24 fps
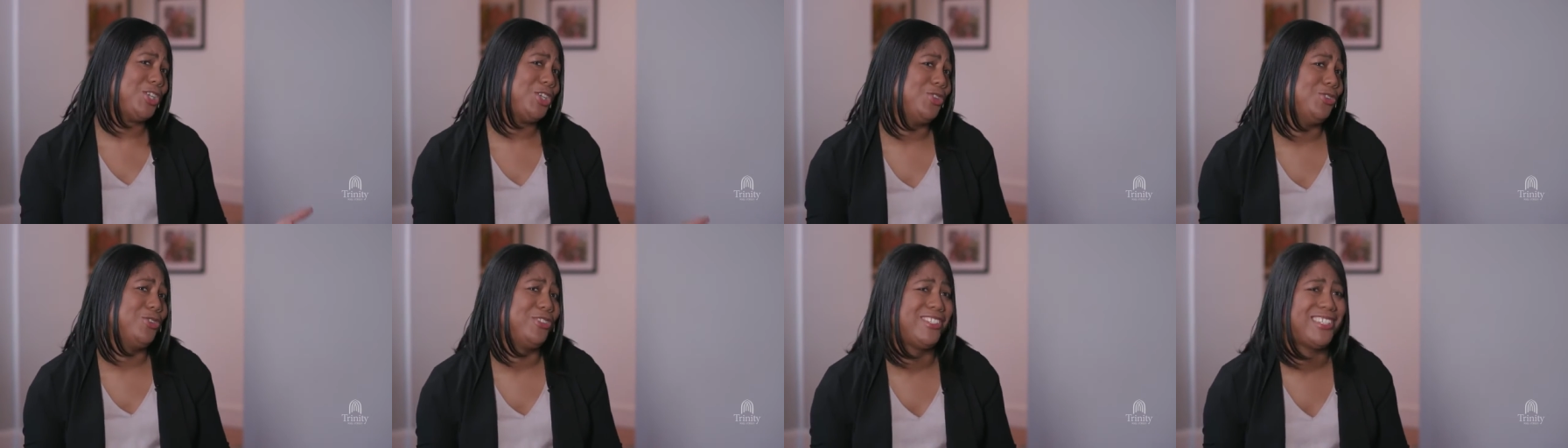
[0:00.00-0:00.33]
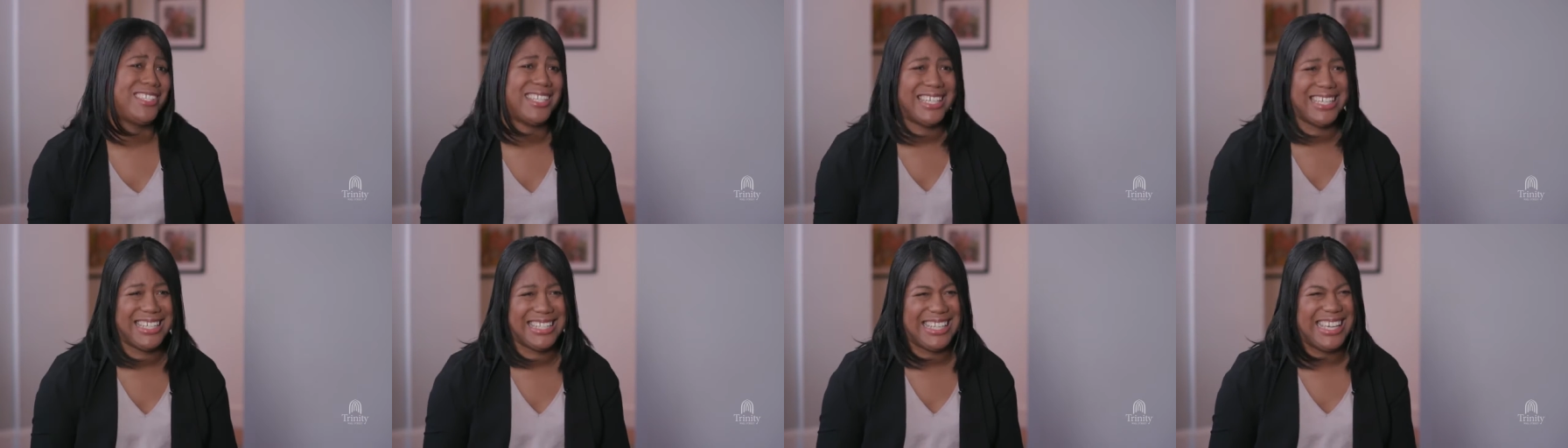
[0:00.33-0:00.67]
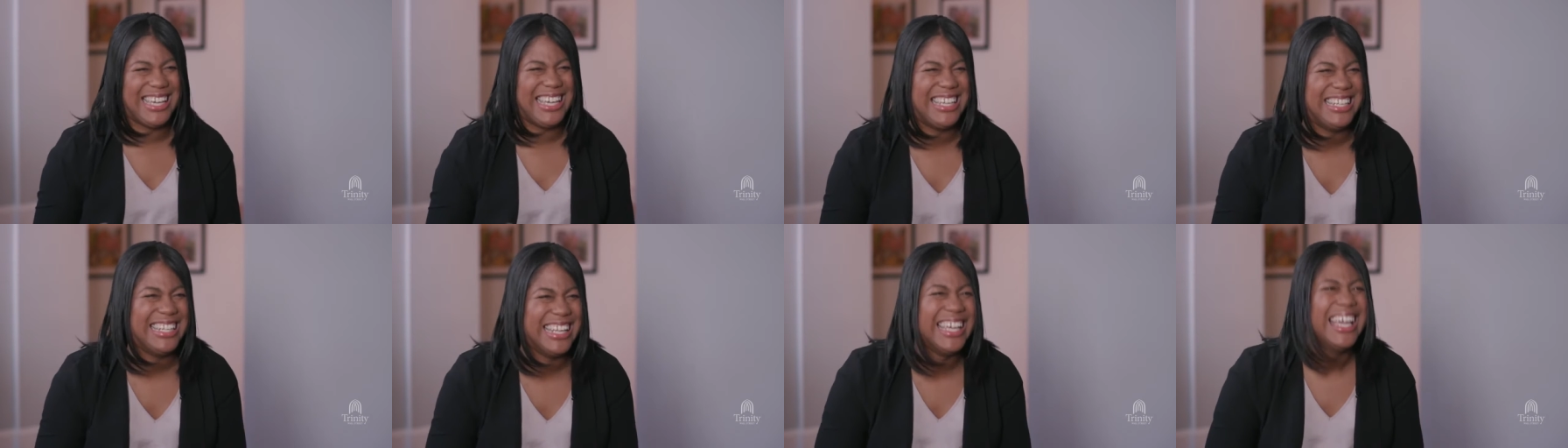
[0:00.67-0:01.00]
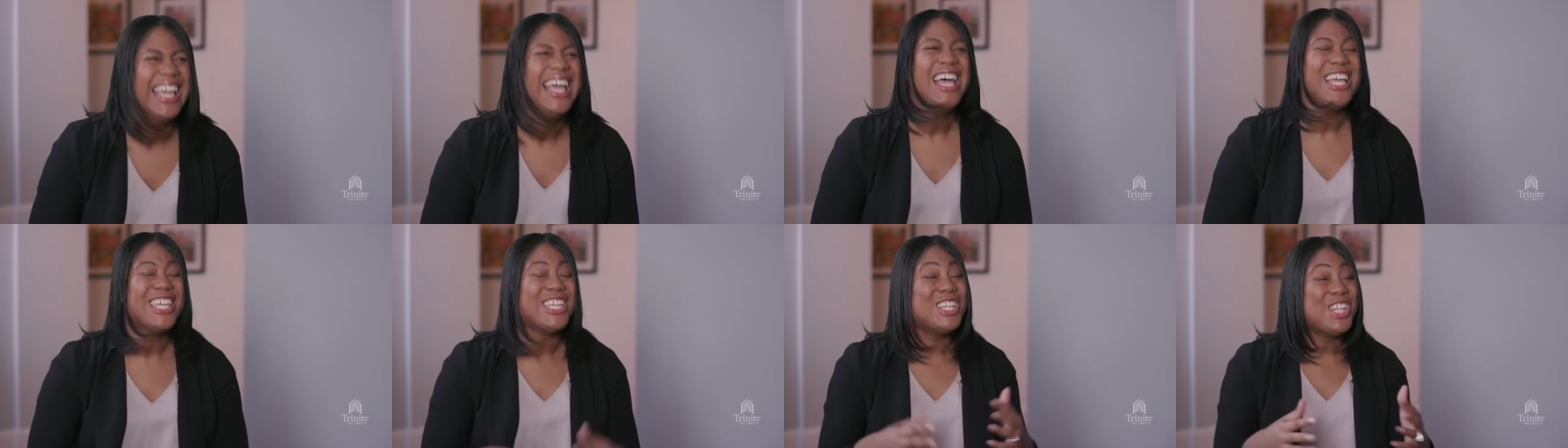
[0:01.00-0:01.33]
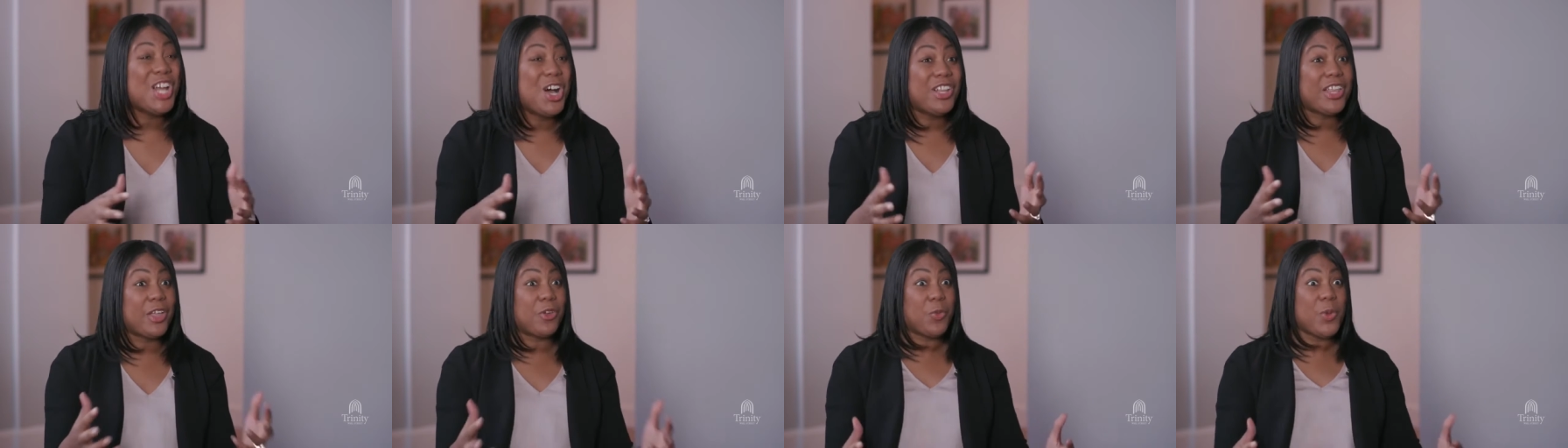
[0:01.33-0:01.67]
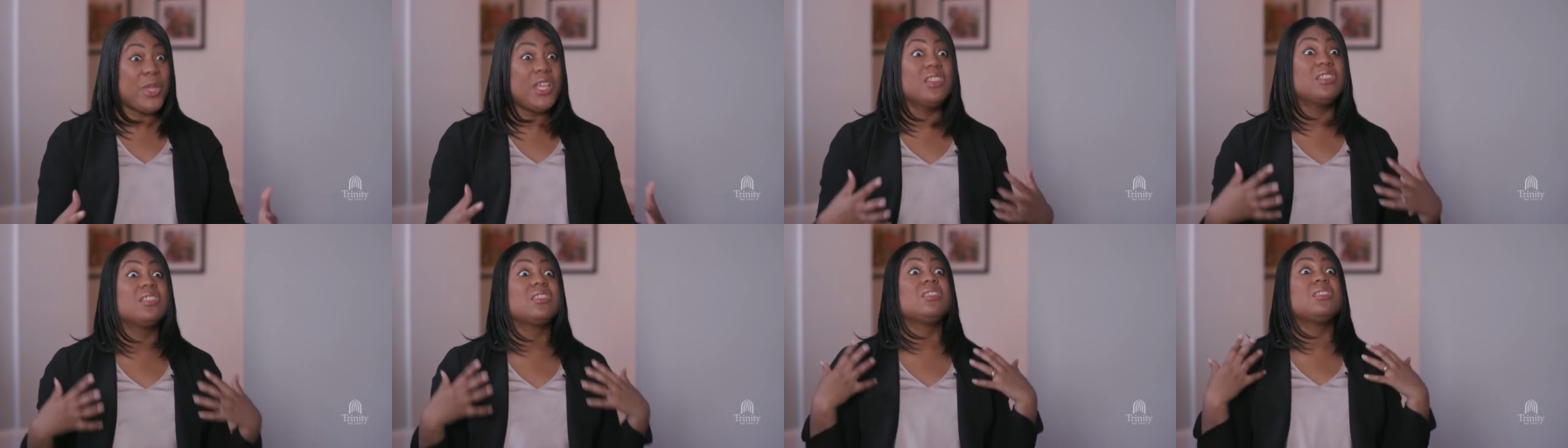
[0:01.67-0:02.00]
Houston. and, you know, like
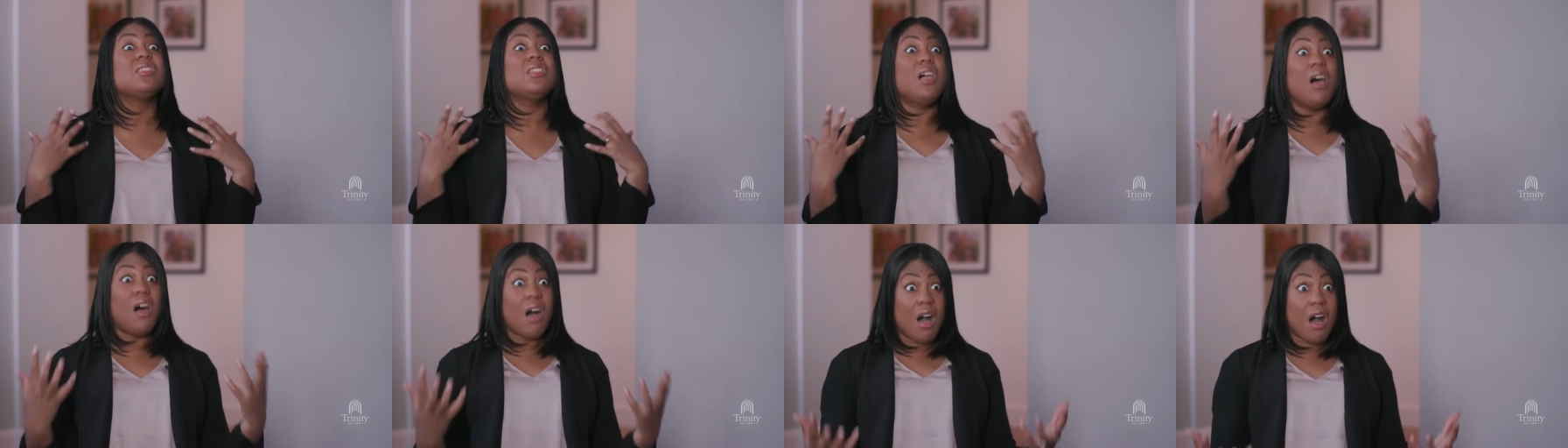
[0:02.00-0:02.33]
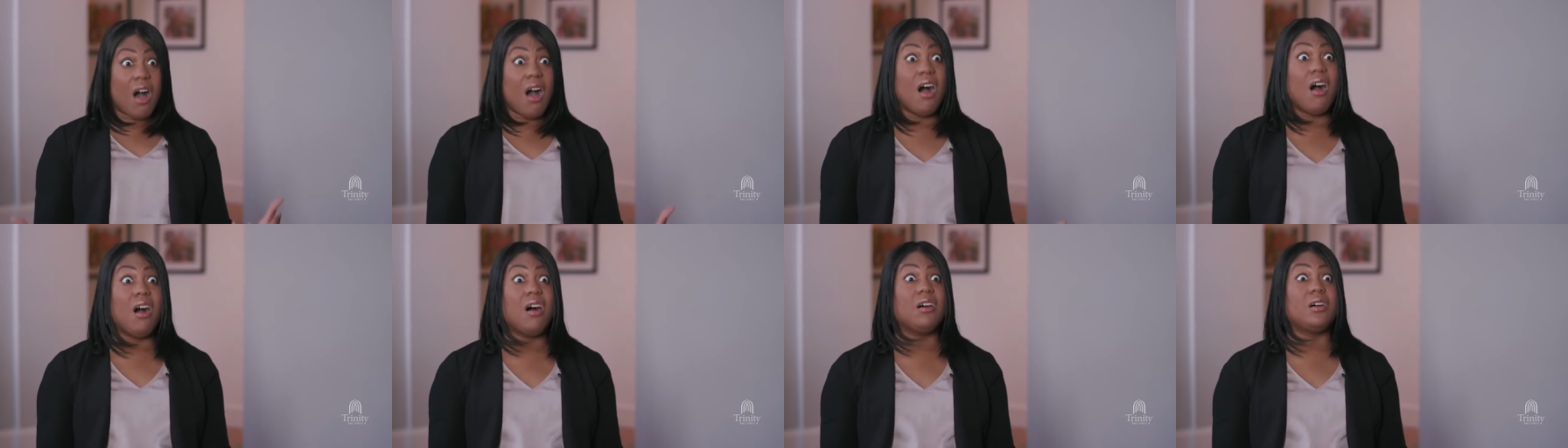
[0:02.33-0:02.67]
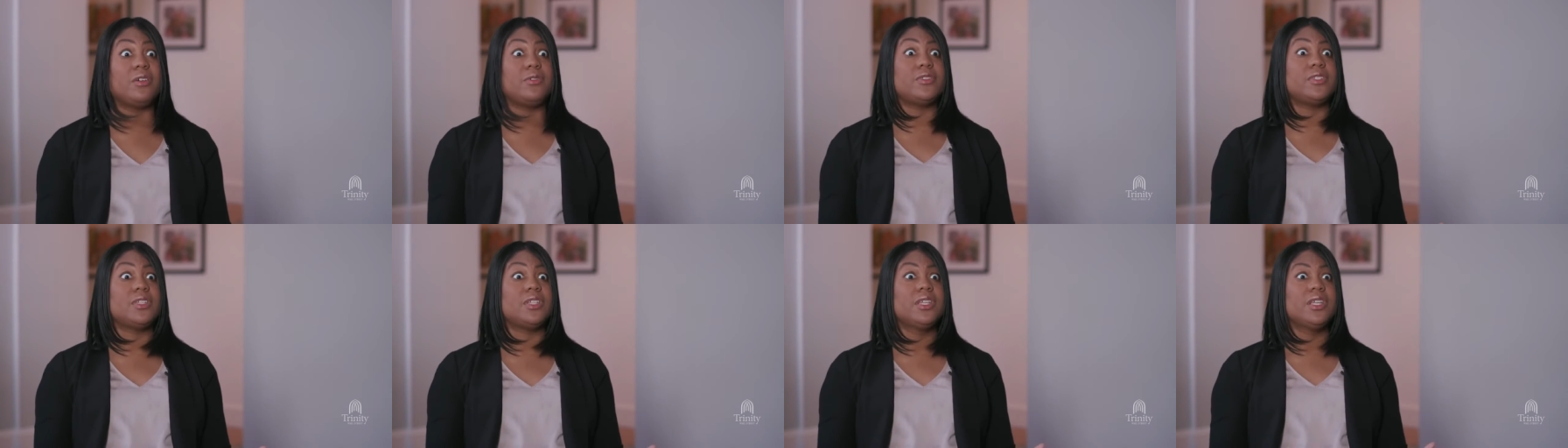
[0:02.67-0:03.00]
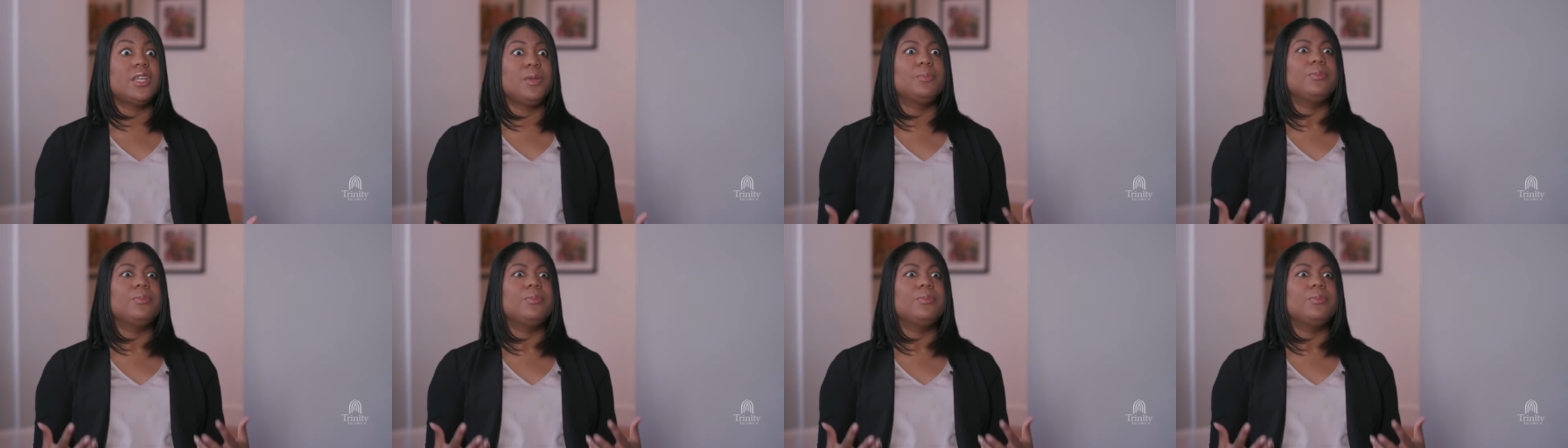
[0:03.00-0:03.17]
we loved